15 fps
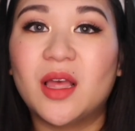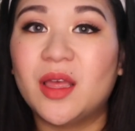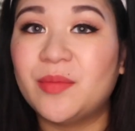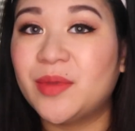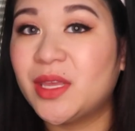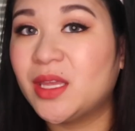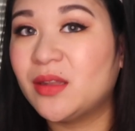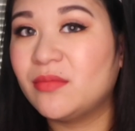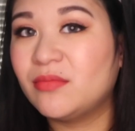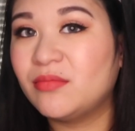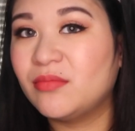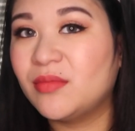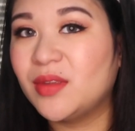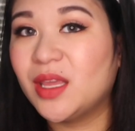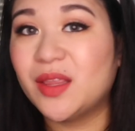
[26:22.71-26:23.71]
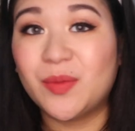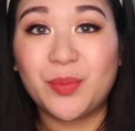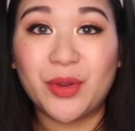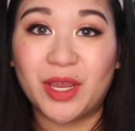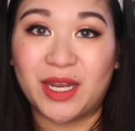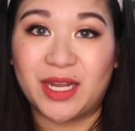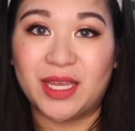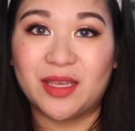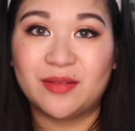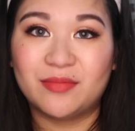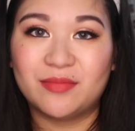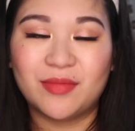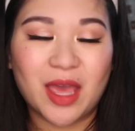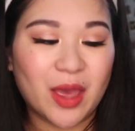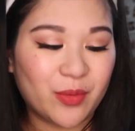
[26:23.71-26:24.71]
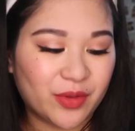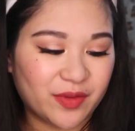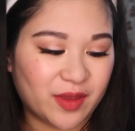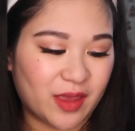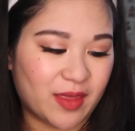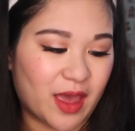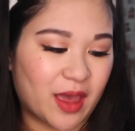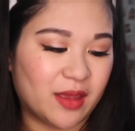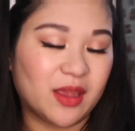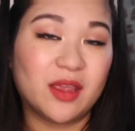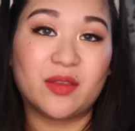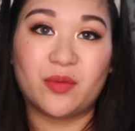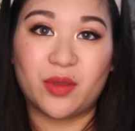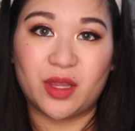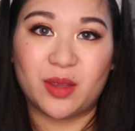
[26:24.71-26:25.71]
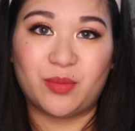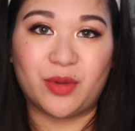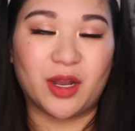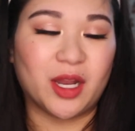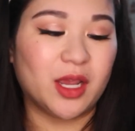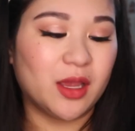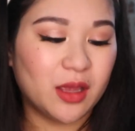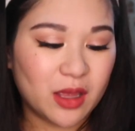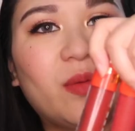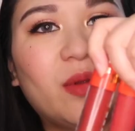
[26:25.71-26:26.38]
I mean, it's pretty. I will say that. It's really pretty.